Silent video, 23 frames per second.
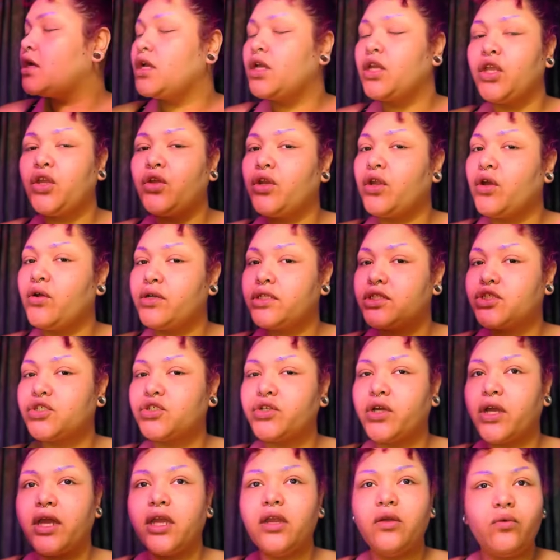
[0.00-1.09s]
You know it's
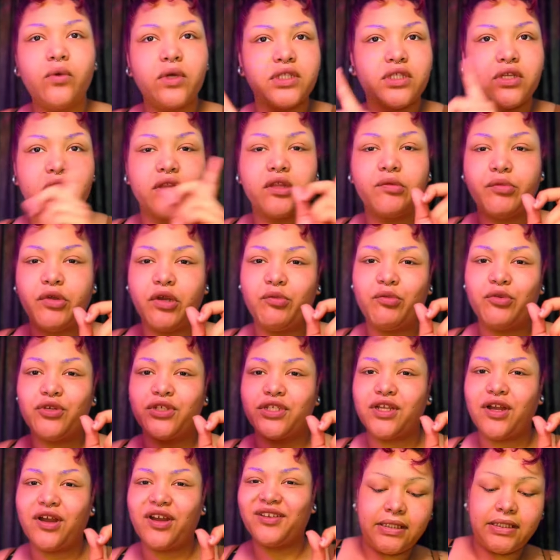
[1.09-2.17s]
dry once all the purple is
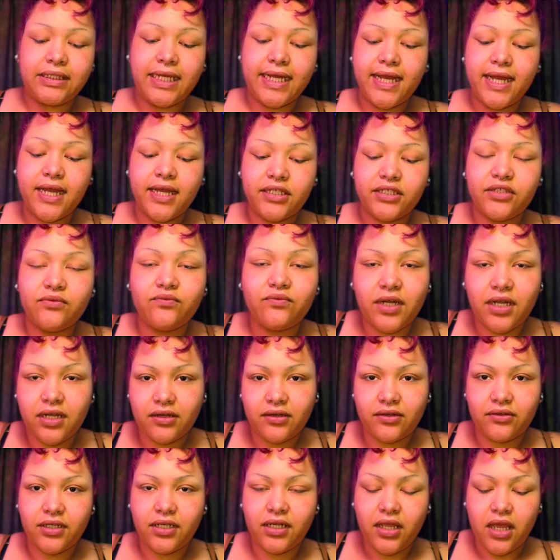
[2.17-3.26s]
gone. Last
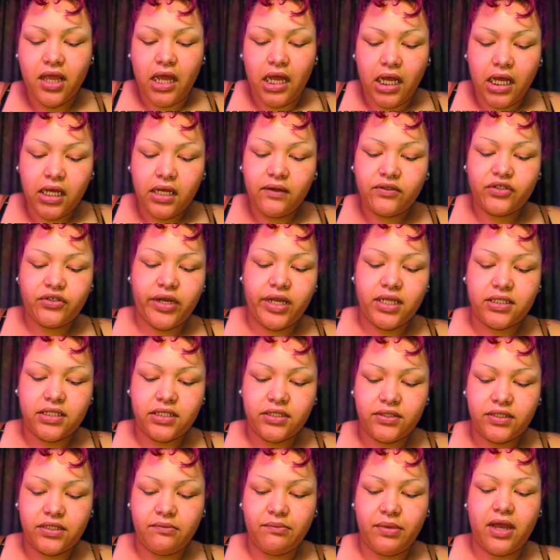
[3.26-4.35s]
round of
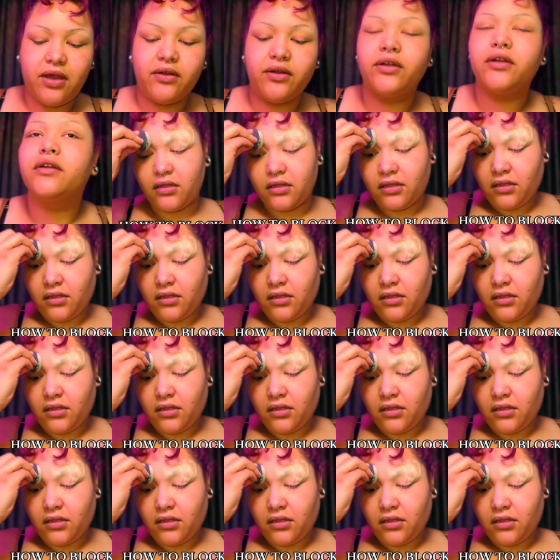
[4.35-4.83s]
translucent powder.